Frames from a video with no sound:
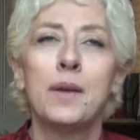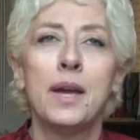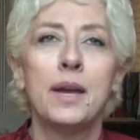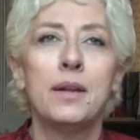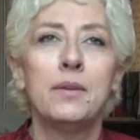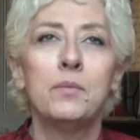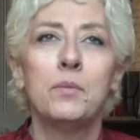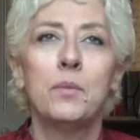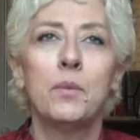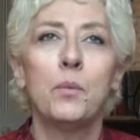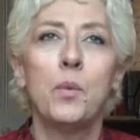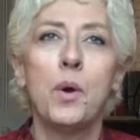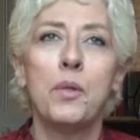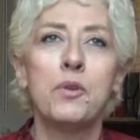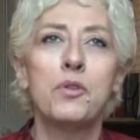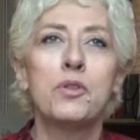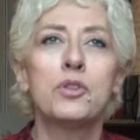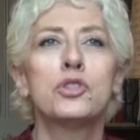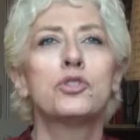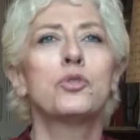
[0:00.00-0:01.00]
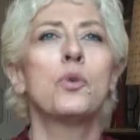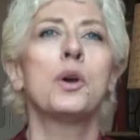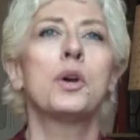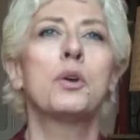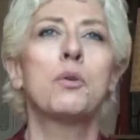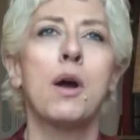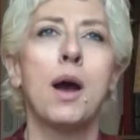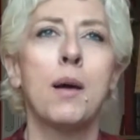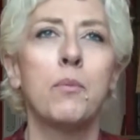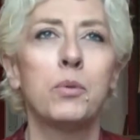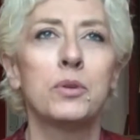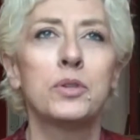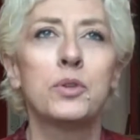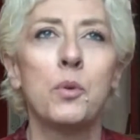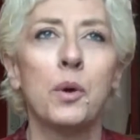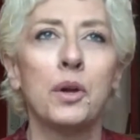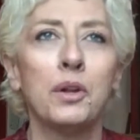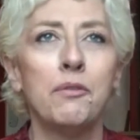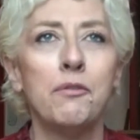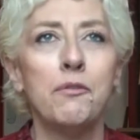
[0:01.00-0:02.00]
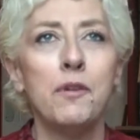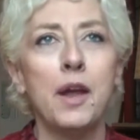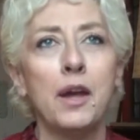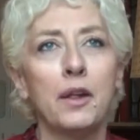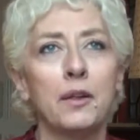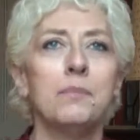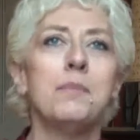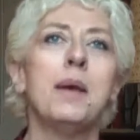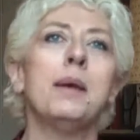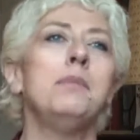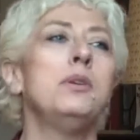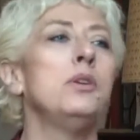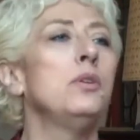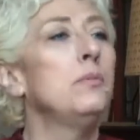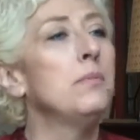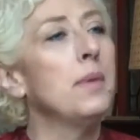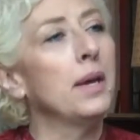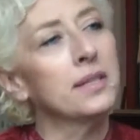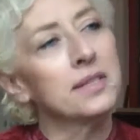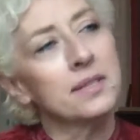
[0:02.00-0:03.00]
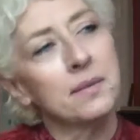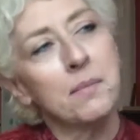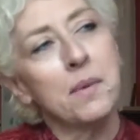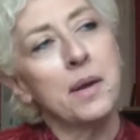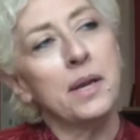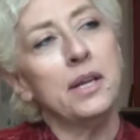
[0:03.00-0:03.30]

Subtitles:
and whether the soy crop was going to fail, and maybe you'd make some